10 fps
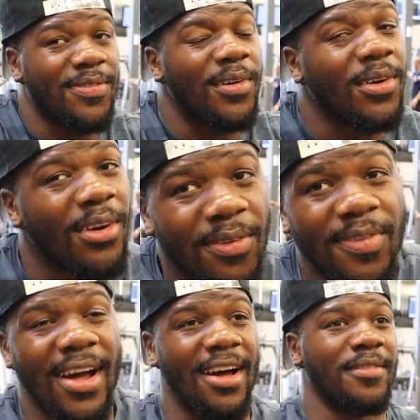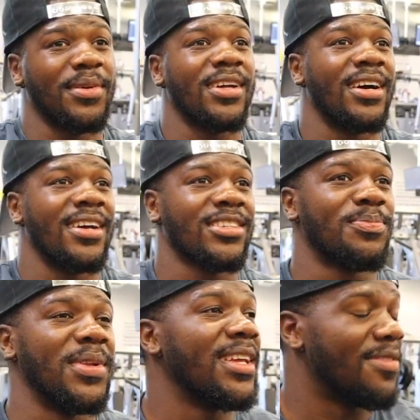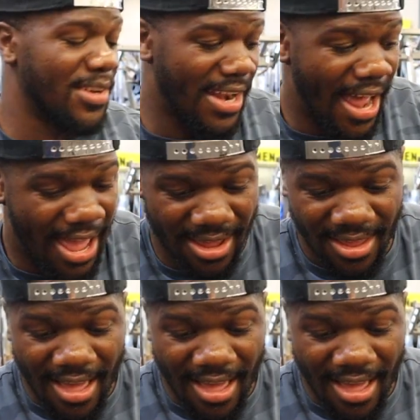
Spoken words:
405, because believe it or not,